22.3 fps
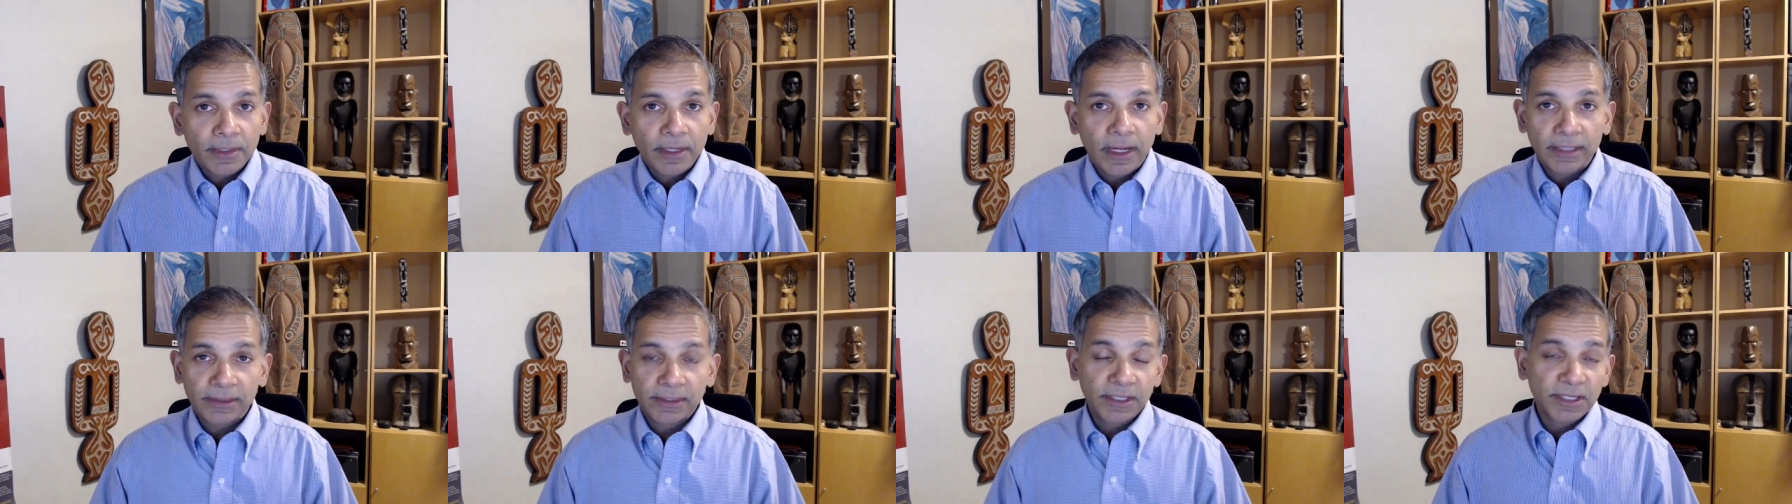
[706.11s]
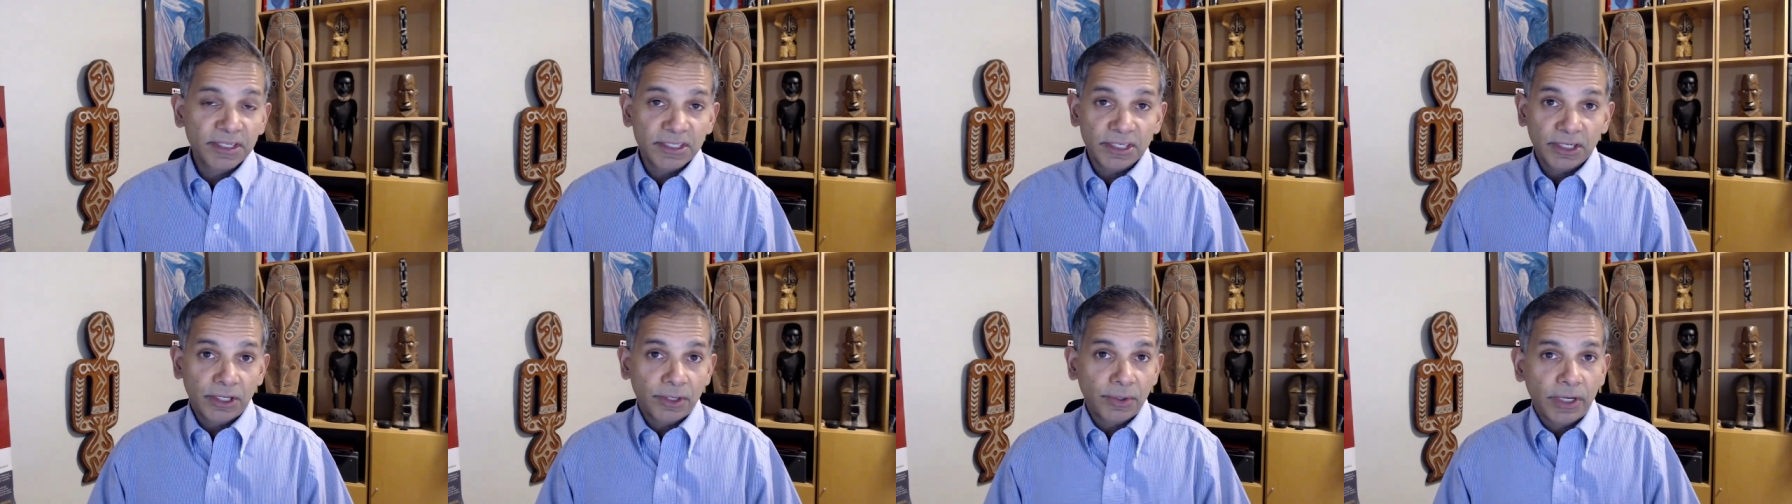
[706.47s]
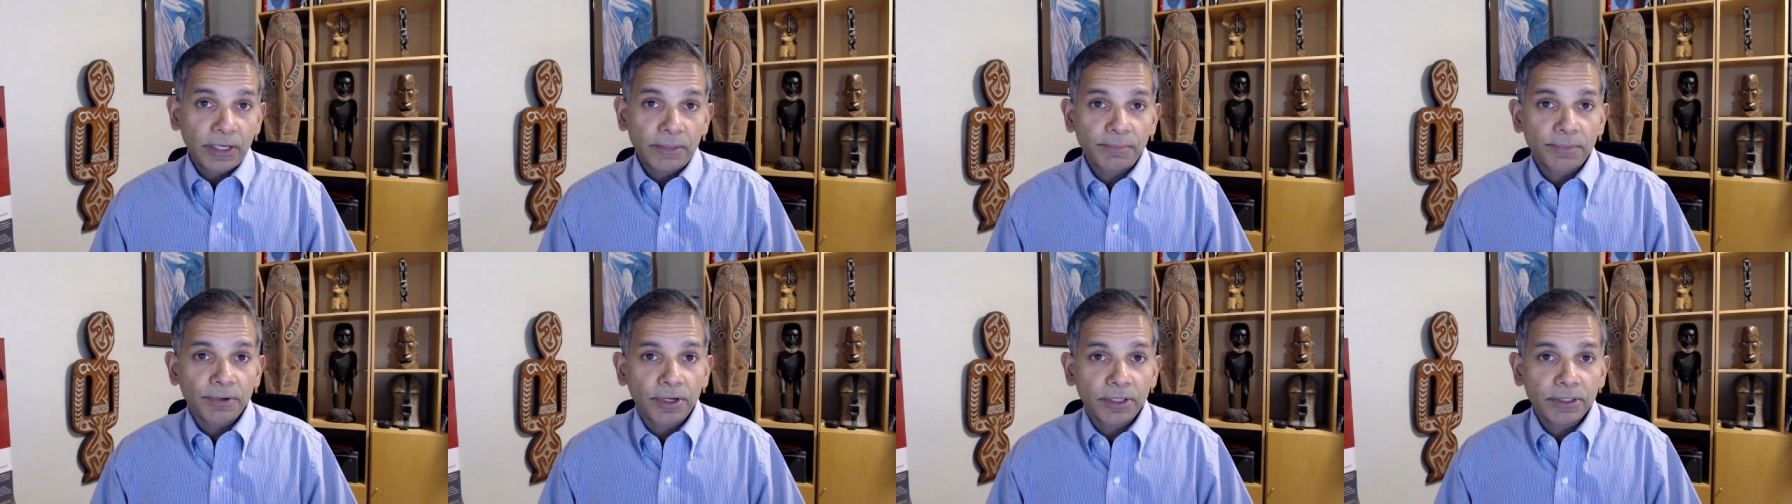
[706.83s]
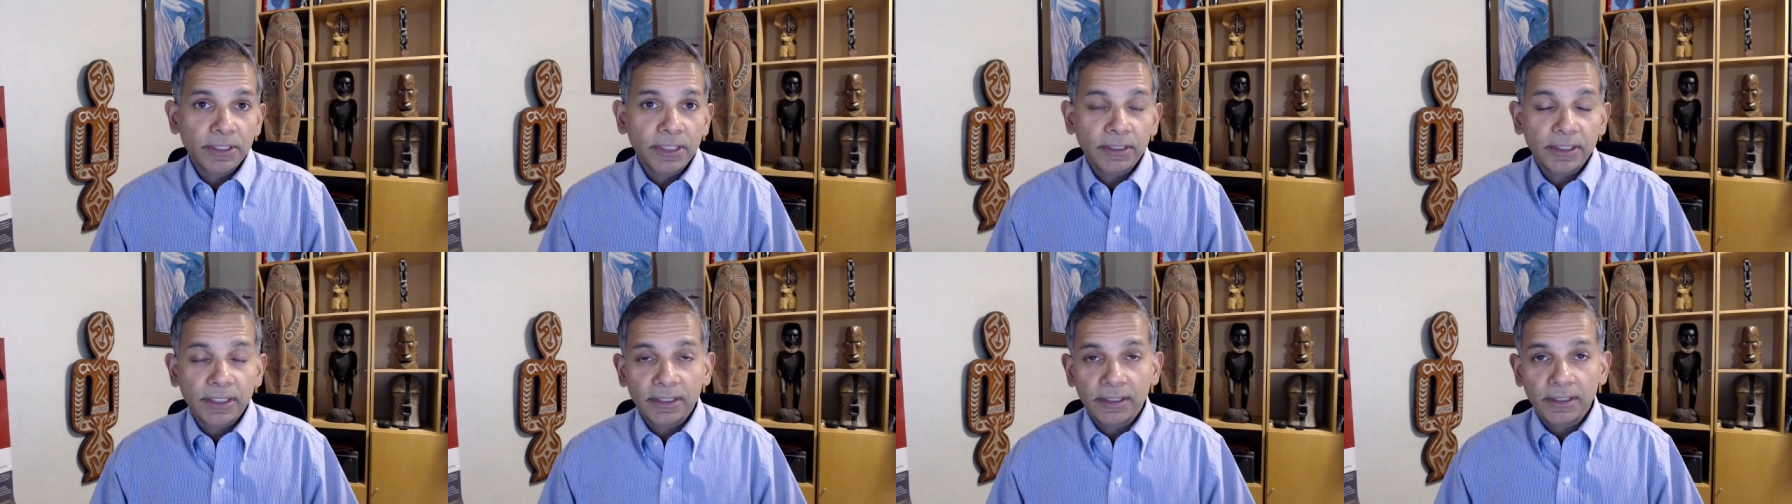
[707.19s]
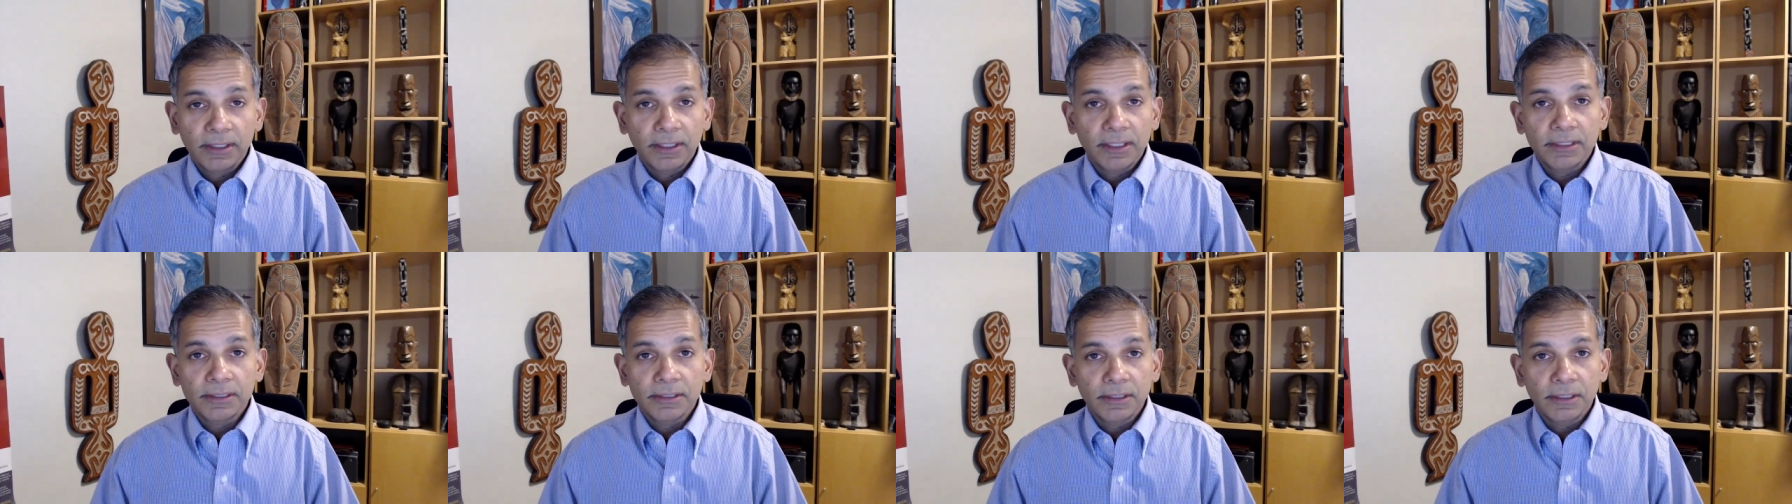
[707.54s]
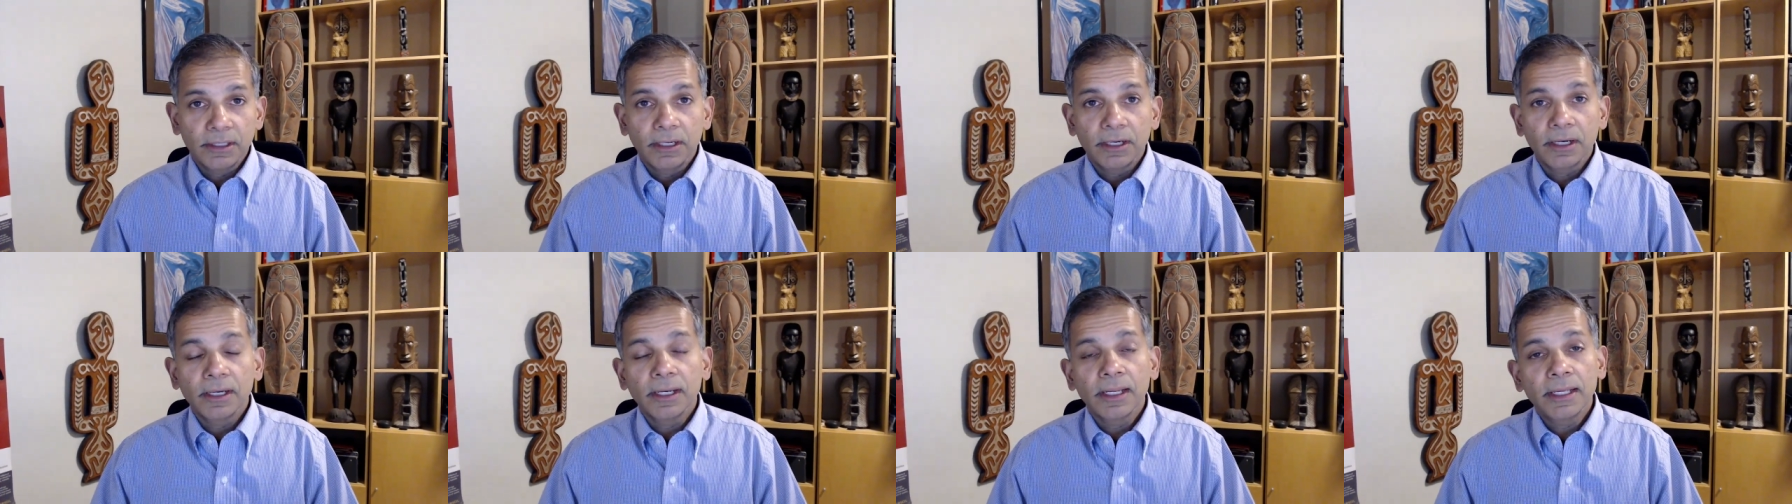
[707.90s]
I think it's a great project. I think it has a
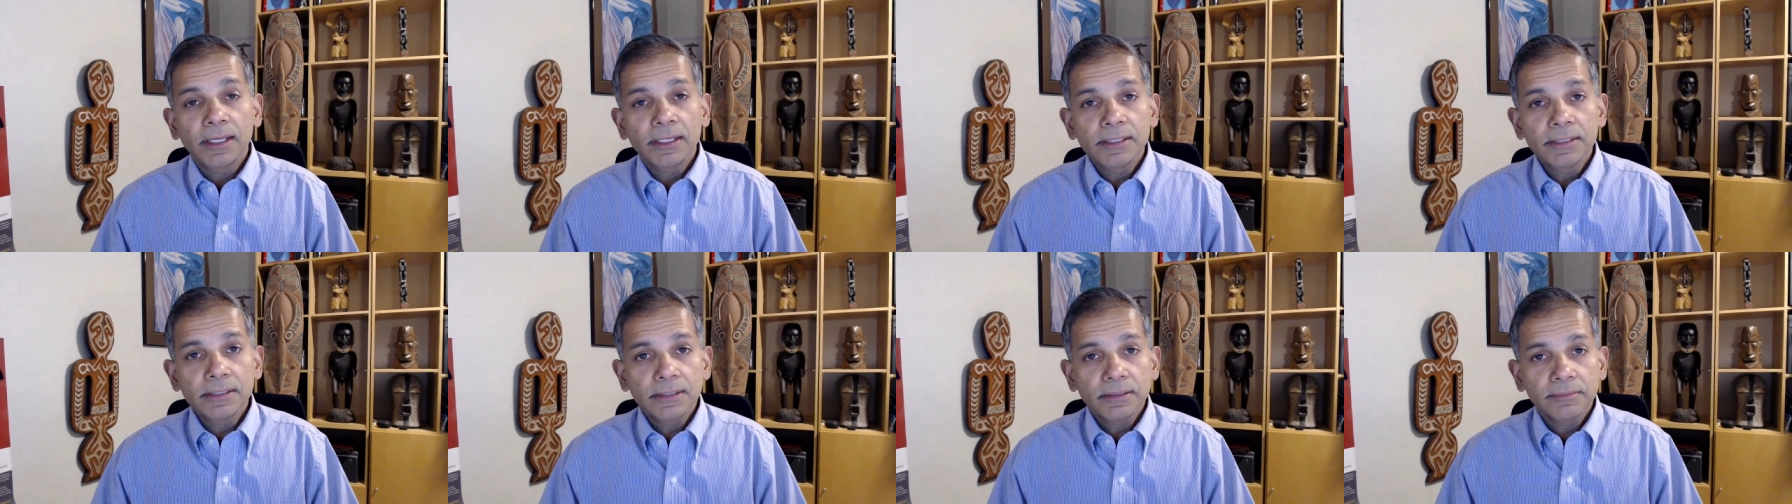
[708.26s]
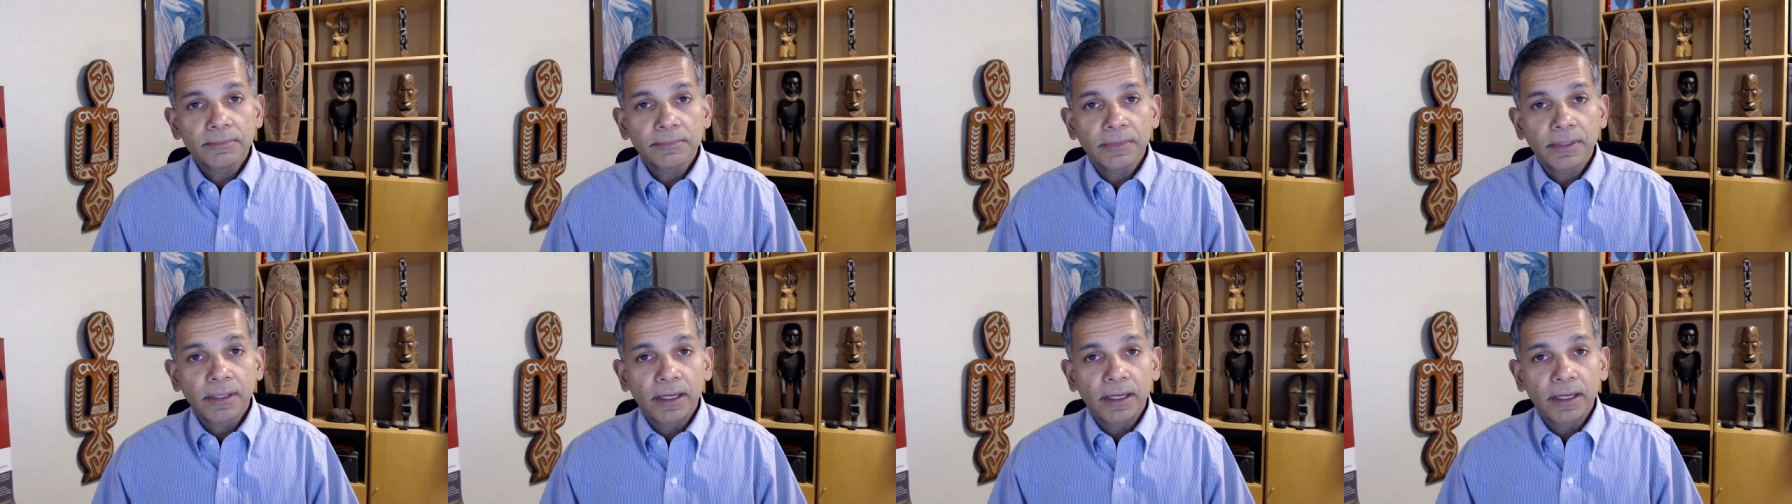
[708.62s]
lot of legs.